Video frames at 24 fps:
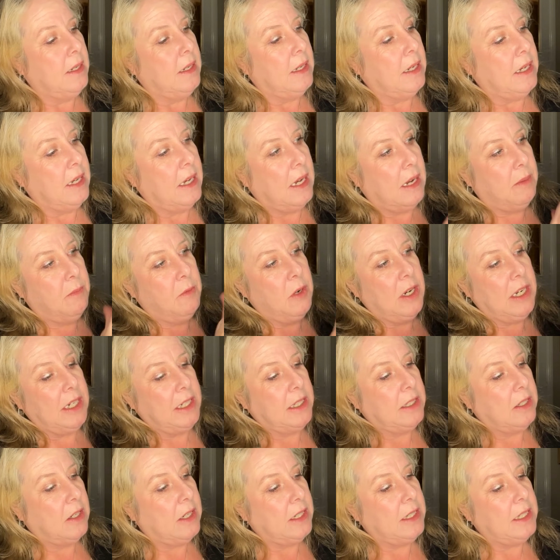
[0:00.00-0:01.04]
I'm really
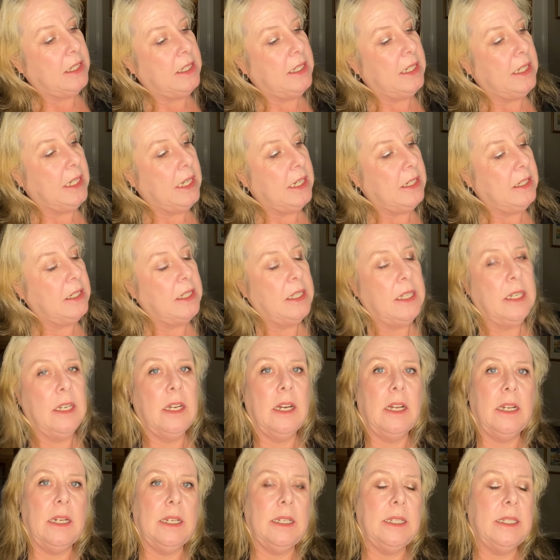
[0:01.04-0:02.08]
starting to dig into the
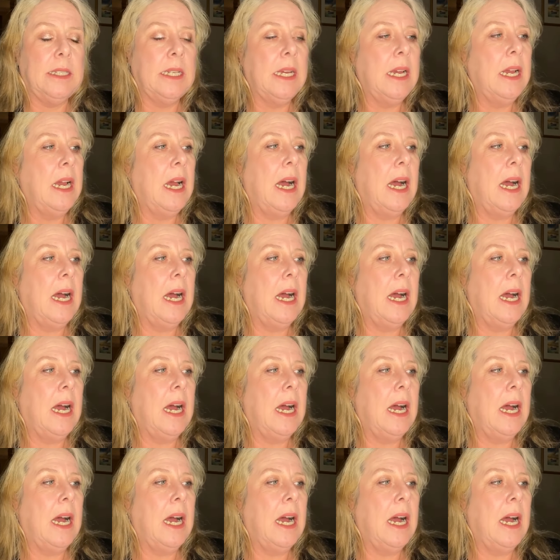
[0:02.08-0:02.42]
colours.